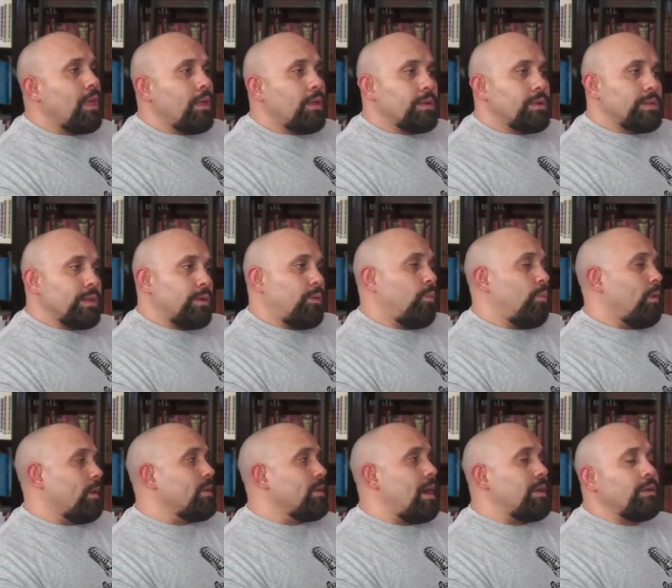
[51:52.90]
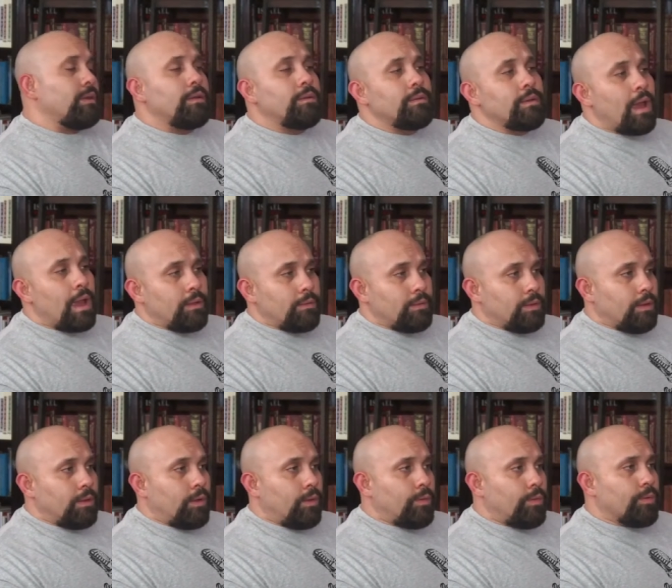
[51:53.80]
So we're not on an island
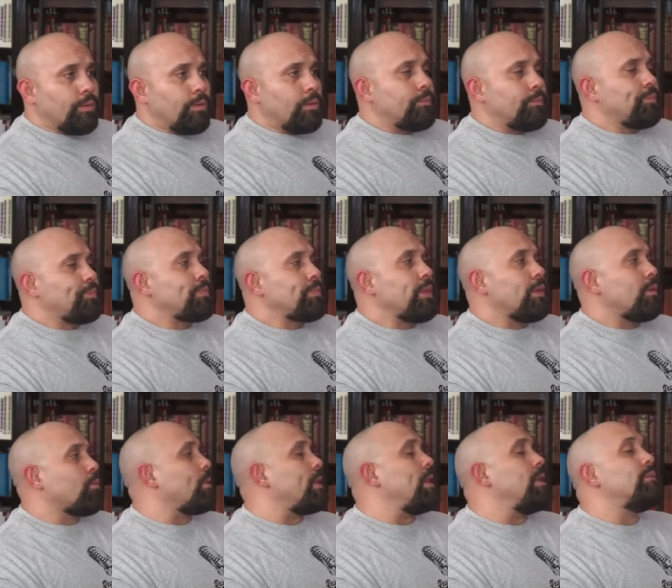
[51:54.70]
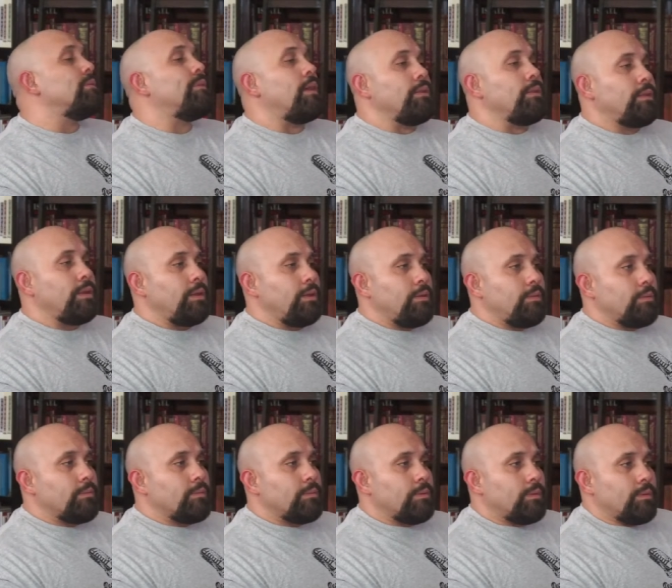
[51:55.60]
alone or
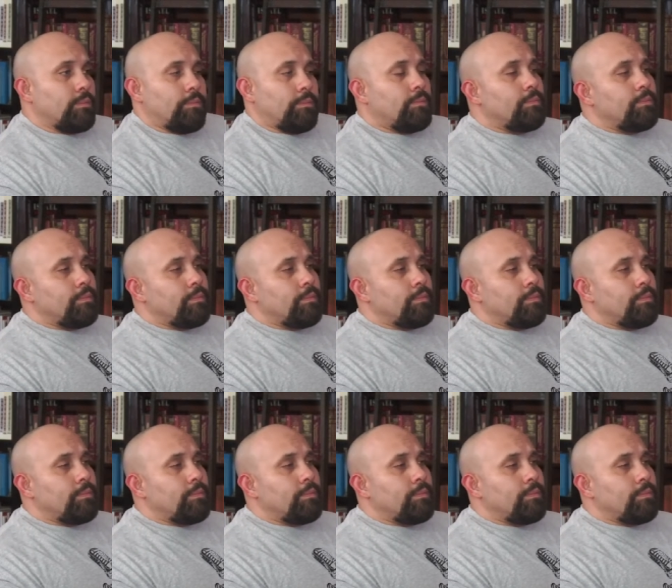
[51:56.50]
reinventing, yeah.